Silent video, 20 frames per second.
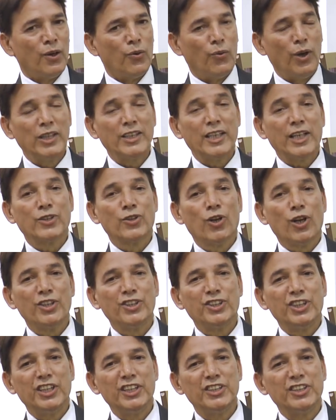Well,
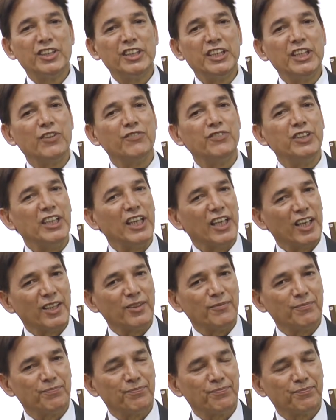technology is the need of the hour.
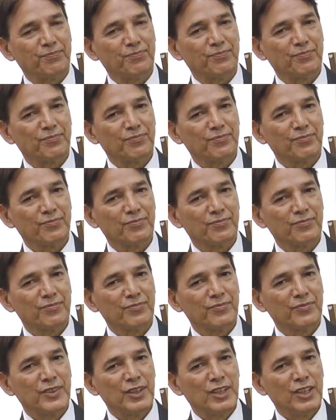
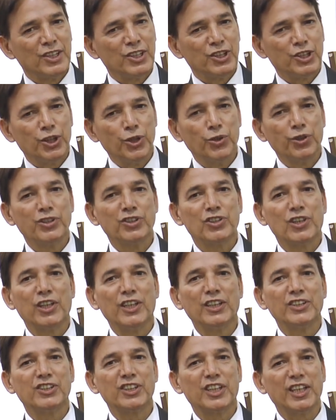Students
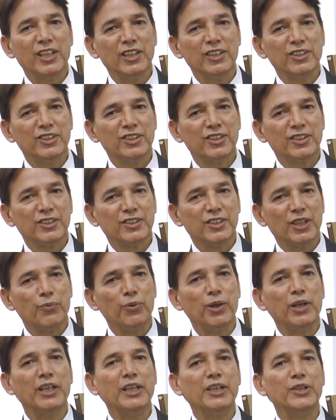learn skills they
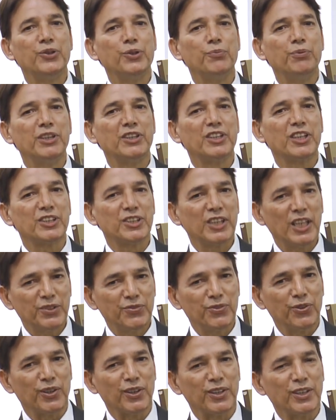will need to be
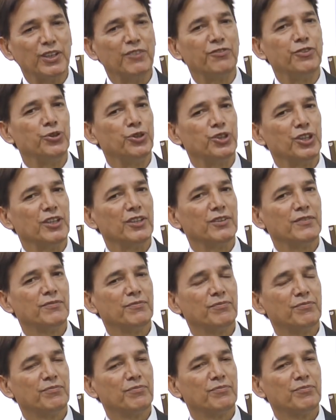successful in the future.
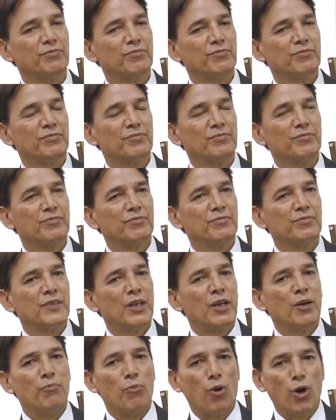
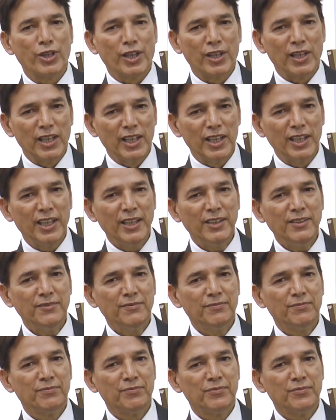Modern learning